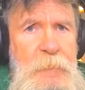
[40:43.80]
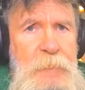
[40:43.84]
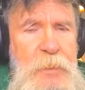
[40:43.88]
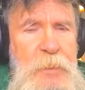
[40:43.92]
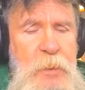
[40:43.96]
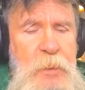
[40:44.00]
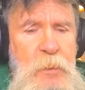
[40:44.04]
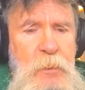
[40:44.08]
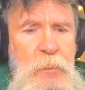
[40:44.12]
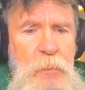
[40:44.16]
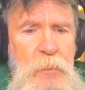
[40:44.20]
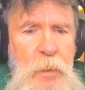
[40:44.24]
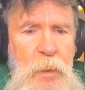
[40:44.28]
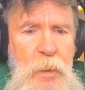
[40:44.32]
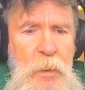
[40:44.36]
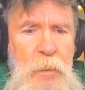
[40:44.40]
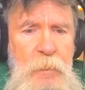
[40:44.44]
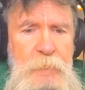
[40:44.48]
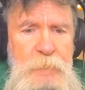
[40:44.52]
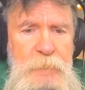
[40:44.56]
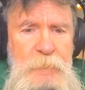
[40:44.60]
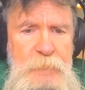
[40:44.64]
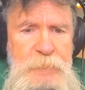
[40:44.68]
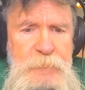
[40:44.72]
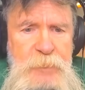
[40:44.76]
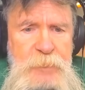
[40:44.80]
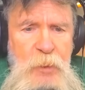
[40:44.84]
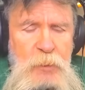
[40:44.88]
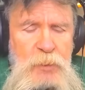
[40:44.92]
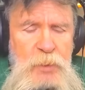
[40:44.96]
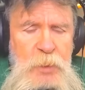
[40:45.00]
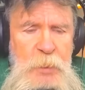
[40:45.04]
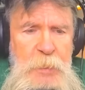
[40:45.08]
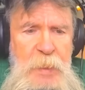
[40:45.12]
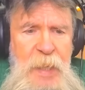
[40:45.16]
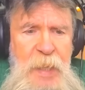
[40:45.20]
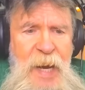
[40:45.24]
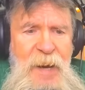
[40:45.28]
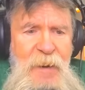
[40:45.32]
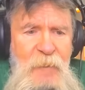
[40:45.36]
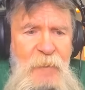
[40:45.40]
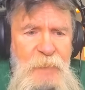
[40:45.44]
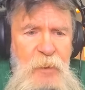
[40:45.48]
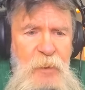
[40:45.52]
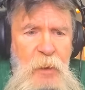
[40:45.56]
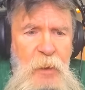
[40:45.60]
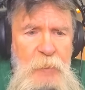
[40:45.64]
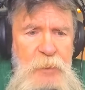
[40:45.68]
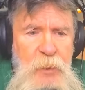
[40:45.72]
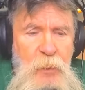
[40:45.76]
to uh, to survive
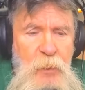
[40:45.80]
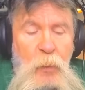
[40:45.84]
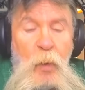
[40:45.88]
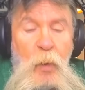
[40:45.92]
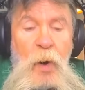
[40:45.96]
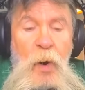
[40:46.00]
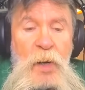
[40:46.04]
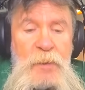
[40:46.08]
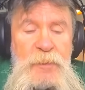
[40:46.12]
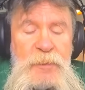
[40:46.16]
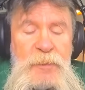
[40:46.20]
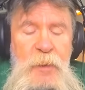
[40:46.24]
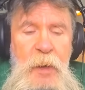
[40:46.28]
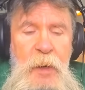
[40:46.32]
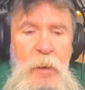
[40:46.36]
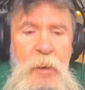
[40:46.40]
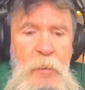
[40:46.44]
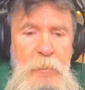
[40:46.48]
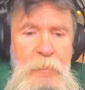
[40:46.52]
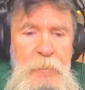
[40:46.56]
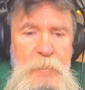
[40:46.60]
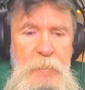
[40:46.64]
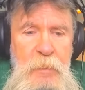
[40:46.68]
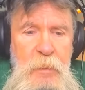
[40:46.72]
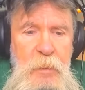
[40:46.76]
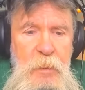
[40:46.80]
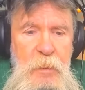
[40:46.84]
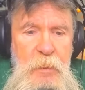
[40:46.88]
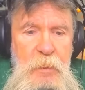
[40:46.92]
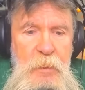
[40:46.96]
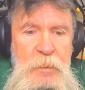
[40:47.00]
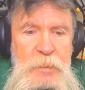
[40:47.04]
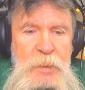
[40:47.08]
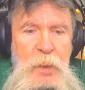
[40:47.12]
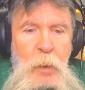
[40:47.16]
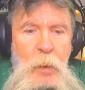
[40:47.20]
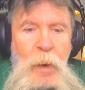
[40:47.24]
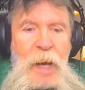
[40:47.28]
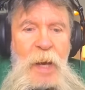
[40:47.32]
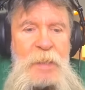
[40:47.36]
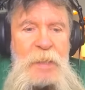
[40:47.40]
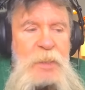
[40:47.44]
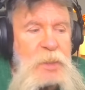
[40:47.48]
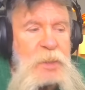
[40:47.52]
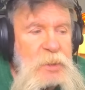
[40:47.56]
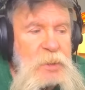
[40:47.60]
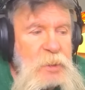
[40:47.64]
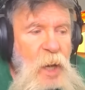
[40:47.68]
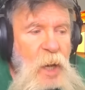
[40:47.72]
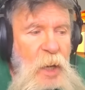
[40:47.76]
there, to work there. So I
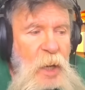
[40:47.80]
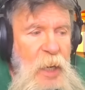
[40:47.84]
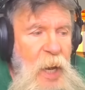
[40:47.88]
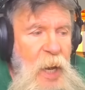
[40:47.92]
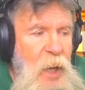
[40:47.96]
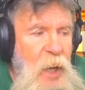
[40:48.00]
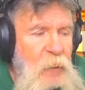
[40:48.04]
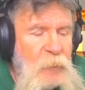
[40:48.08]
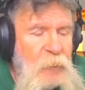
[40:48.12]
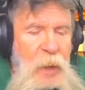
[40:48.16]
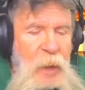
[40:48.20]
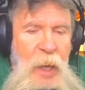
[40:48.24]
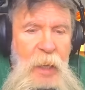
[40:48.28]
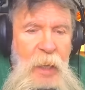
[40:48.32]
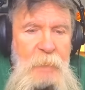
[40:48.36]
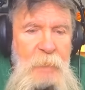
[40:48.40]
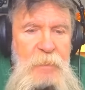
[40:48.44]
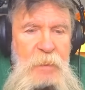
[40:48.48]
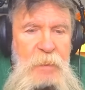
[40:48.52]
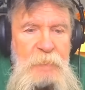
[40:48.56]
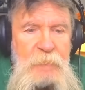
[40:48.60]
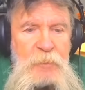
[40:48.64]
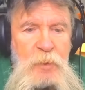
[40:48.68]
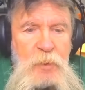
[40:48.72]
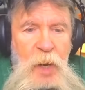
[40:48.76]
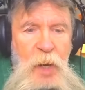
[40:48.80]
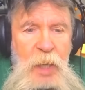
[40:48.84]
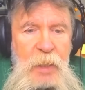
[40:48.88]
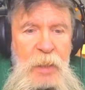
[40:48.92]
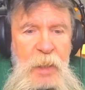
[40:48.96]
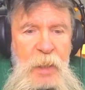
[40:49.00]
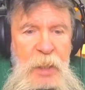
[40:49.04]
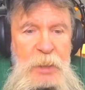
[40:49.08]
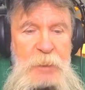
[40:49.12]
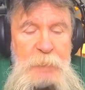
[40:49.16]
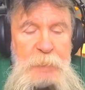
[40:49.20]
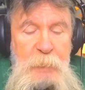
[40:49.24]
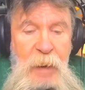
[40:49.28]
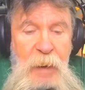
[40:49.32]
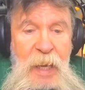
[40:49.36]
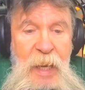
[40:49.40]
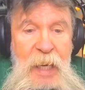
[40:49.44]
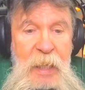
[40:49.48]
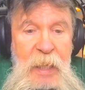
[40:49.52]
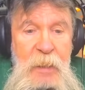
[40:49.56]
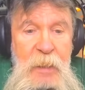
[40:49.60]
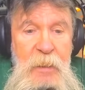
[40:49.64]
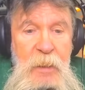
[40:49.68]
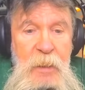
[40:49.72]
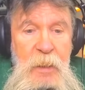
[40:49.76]
just got out of the habit of trying to
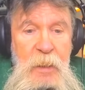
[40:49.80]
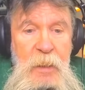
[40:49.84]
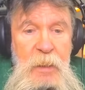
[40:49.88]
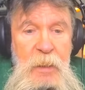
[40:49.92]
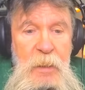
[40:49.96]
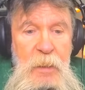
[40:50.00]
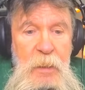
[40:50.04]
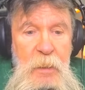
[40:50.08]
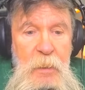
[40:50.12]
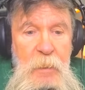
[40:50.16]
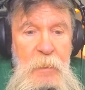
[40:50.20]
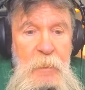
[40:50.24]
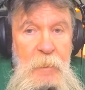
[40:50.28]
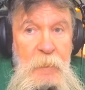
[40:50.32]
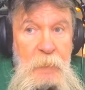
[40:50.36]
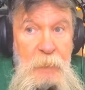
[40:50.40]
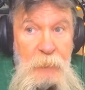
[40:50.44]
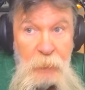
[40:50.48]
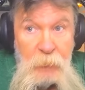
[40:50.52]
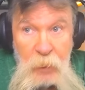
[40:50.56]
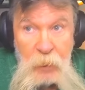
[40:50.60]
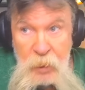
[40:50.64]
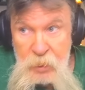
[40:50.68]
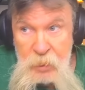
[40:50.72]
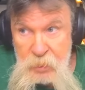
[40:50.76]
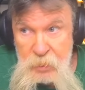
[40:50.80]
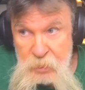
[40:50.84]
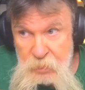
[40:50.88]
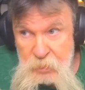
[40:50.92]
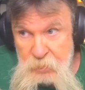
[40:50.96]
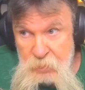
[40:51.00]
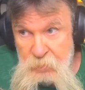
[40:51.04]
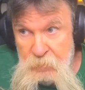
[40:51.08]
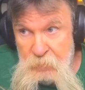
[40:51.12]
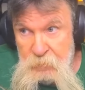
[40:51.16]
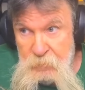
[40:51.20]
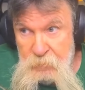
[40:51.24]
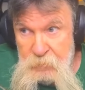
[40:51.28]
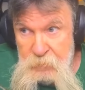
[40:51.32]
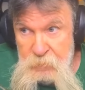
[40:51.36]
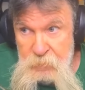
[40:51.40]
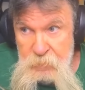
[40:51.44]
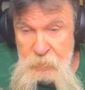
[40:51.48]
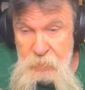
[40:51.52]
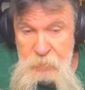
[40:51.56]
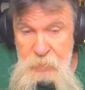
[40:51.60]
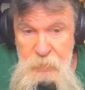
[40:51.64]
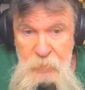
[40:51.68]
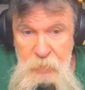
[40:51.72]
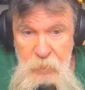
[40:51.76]
explain this.
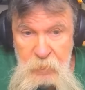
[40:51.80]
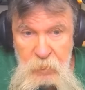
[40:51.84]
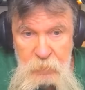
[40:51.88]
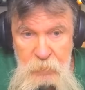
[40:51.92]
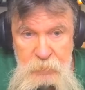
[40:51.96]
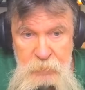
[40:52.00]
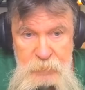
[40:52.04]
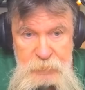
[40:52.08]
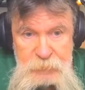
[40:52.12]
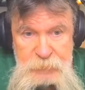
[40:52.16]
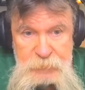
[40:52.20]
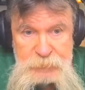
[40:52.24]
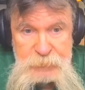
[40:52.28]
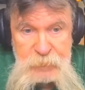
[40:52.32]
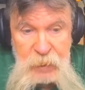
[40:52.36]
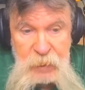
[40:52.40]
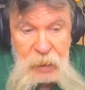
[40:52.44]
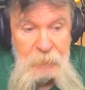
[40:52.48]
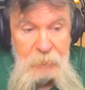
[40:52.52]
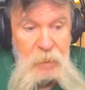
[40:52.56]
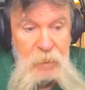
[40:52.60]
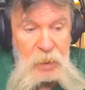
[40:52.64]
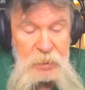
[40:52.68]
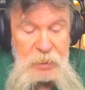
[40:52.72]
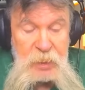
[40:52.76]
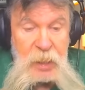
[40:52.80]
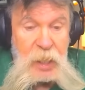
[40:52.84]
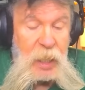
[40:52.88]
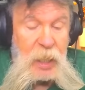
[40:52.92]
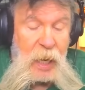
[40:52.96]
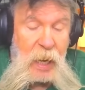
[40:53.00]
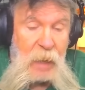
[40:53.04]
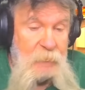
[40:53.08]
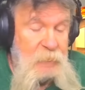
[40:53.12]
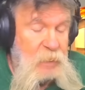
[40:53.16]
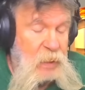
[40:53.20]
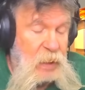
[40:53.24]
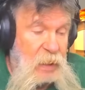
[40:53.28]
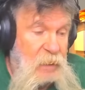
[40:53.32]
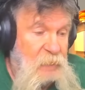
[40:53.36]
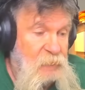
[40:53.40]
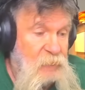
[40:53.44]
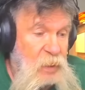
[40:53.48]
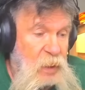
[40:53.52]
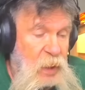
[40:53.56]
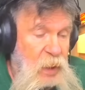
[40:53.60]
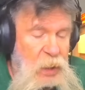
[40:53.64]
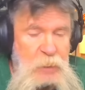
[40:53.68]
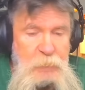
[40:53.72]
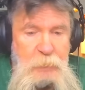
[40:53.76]
I'm not saying I'm
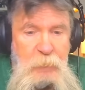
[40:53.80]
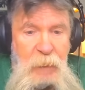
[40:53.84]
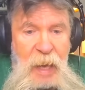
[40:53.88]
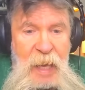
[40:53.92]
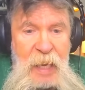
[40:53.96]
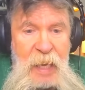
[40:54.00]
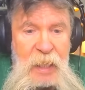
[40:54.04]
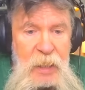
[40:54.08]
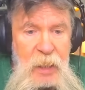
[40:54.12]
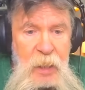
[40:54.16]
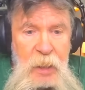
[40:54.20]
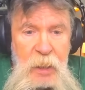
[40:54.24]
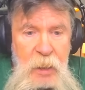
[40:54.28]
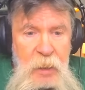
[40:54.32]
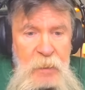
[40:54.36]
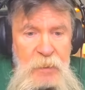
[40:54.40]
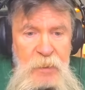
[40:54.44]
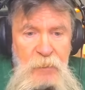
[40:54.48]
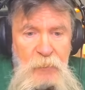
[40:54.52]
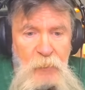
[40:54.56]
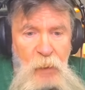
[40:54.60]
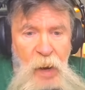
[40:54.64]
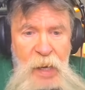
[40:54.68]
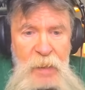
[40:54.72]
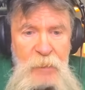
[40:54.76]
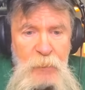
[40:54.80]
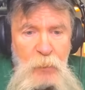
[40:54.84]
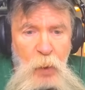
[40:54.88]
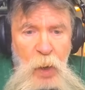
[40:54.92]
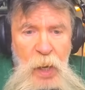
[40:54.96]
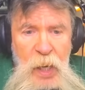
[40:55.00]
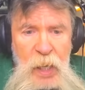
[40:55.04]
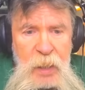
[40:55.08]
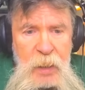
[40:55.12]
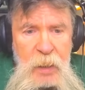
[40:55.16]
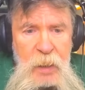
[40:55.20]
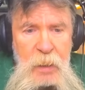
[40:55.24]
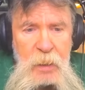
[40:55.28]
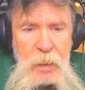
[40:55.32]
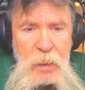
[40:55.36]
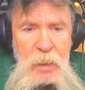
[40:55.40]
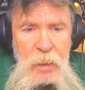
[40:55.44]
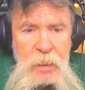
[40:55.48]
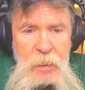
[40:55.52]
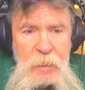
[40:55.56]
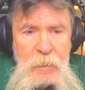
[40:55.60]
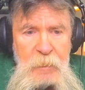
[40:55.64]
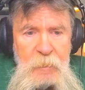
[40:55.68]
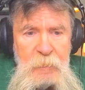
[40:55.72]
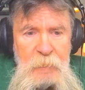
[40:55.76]
even explaining it in the right way.
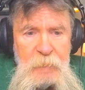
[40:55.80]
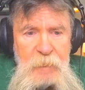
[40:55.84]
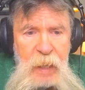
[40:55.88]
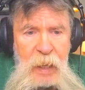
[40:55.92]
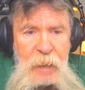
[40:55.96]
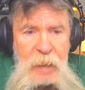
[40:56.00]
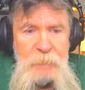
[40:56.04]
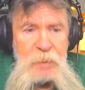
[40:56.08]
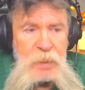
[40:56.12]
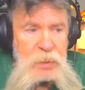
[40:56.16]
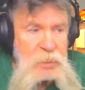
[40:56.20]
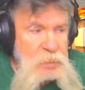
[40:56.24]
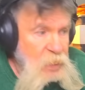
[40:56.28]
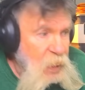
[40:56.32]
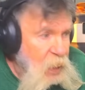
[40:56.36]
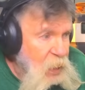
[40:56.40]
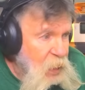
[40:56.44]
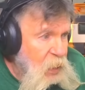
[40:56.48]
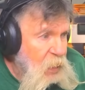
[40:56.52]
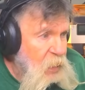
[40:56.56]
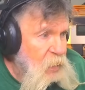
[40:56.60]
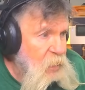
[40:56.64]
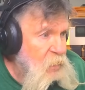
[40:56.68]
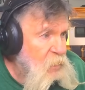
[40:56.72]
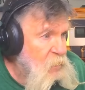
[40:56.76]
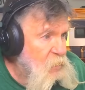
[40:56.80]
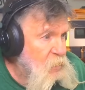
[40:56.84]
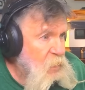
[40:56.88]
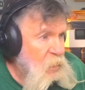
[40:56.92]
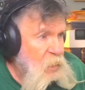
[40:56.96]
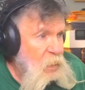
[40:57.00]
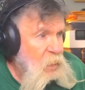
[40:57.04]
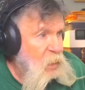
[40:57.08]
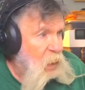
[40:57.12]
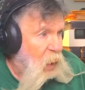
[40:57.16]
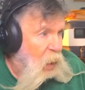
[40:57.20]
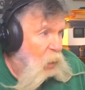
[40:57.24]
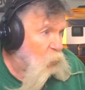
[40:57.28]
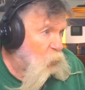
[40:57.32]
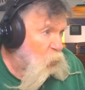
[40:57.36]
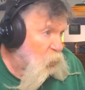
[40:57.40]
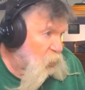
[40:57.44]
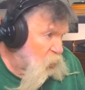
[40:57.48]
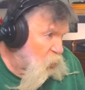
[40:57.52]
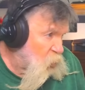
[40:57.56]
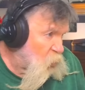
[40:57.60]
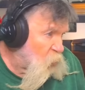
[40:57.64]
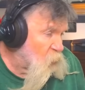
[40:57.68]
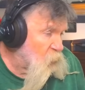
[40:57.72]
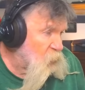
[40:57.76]
I'm just saying I
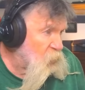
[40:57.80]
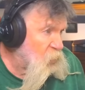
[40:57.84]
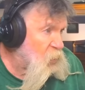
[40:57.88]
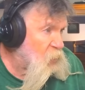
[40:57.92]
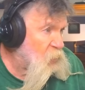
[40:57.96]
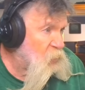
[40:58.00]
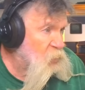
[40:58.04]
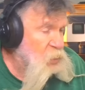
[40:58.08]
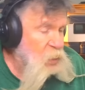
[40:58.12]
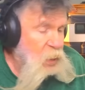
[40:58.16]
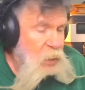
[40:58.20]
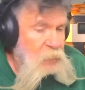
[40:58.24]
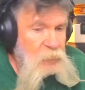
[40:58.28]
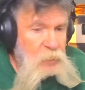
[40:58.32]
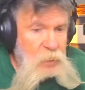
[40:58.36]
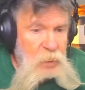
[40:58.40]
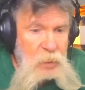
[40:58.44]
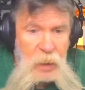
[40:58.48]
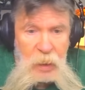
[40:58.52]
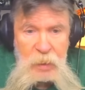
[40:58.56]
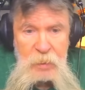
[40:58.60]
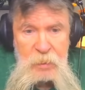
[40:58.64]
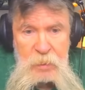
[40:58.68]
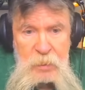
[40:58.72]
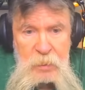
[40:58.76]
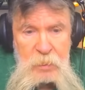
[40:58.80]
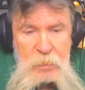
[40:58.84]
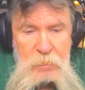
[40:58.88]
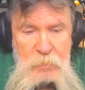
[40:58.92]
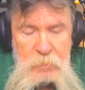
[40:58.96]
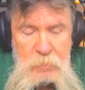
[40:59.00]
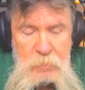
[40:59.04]
wouldn't go over there and say that. I just